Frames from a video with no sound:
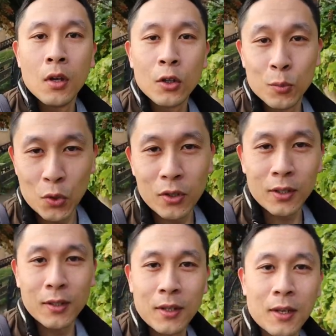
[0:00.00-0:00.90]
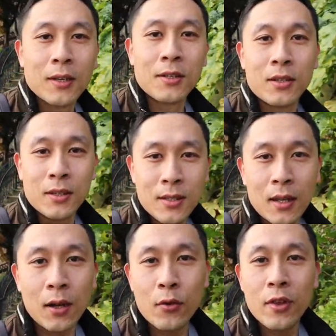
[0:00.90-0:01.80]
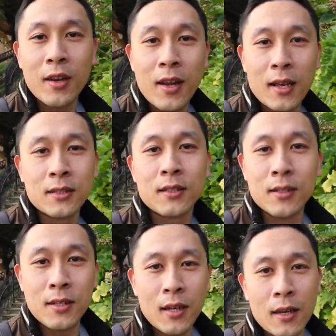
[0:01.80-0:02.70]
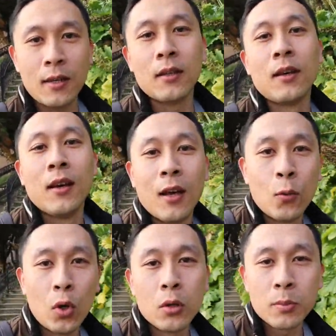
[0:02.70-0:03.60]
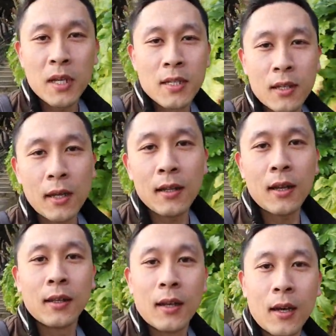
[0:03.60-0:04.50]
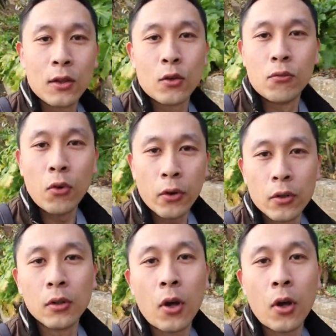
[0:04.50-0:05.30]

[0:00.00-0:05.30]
Good morning. So it's now the next day. And what was my stay like at the Royal